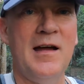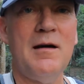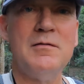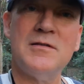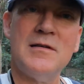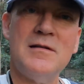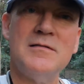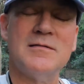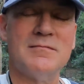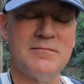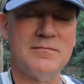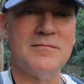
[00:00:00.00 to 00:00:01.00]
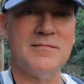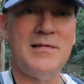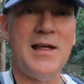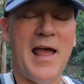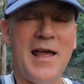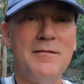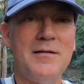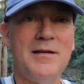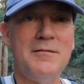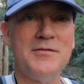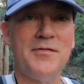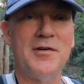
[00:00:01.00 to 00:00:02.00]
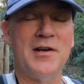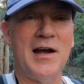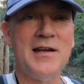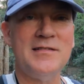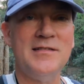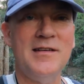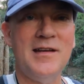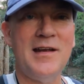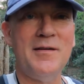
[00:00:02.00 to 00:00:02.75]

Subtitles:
was yeah, it was very nice.